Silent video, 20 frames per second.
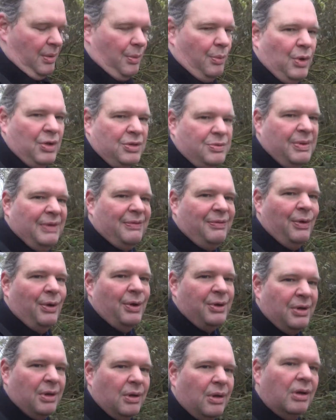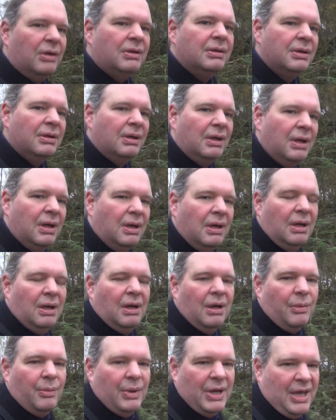Once we have learned a lot,
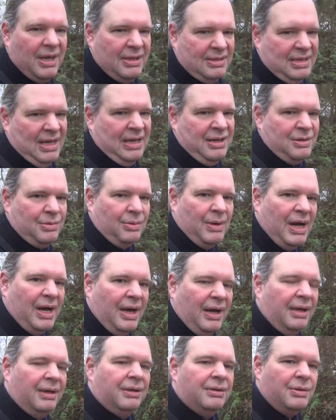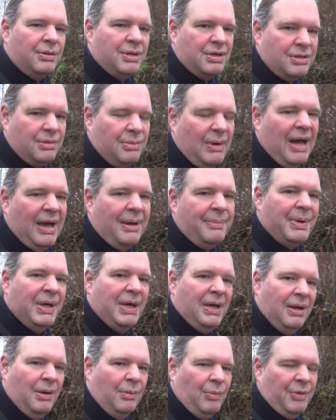we can then try to describe
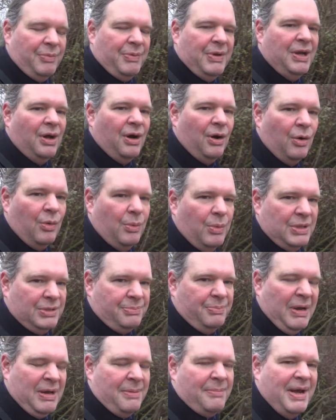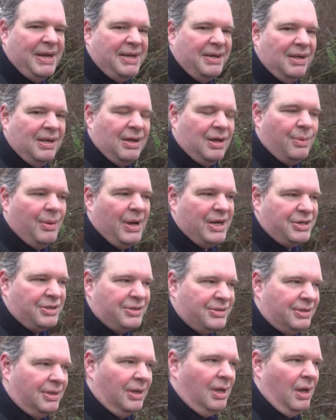what we know with mathematical
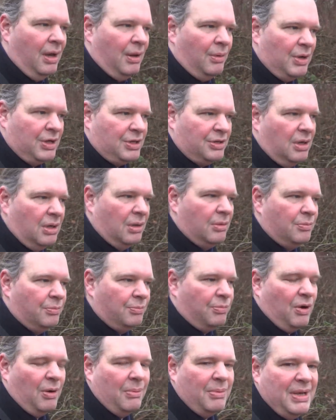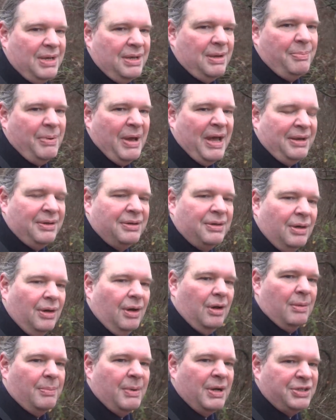equations, which probably depend
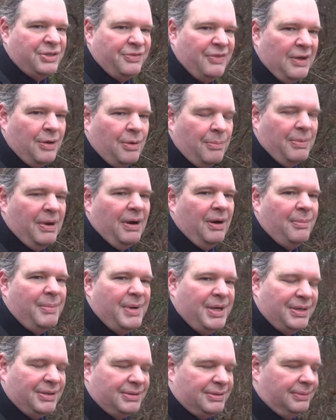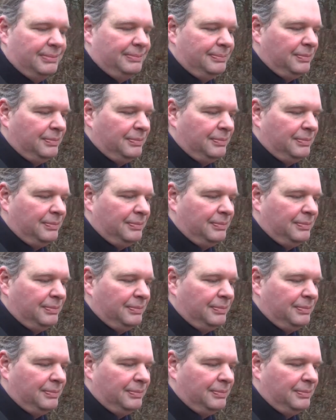on a bunch of unknown parameters.